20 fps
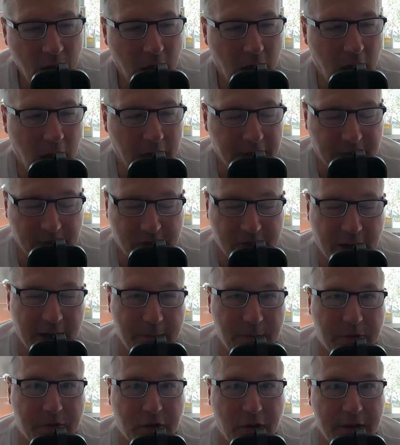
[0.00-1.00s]
It's a
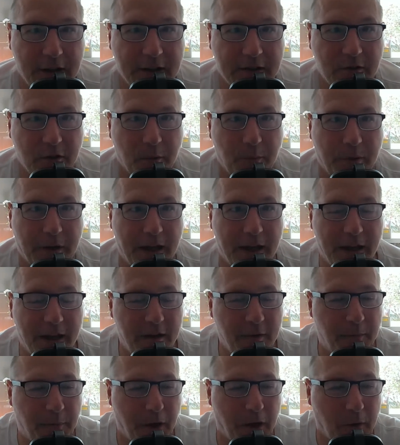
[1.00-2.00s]
shame Sonny's not
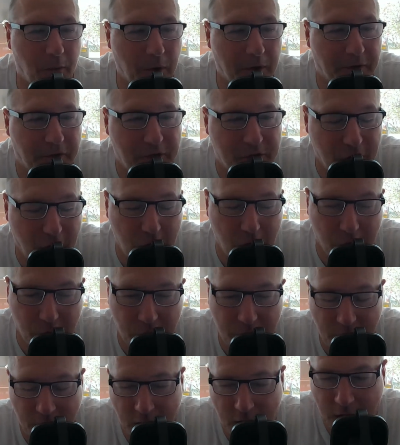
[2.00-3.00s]
playing, but we've
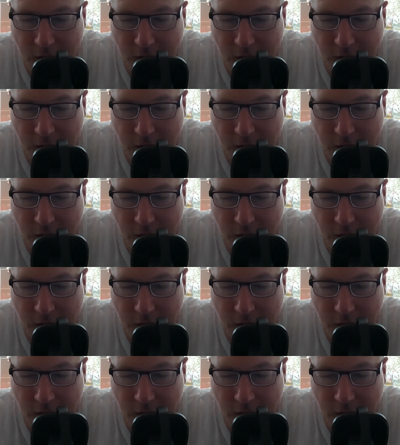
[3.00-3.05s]
shown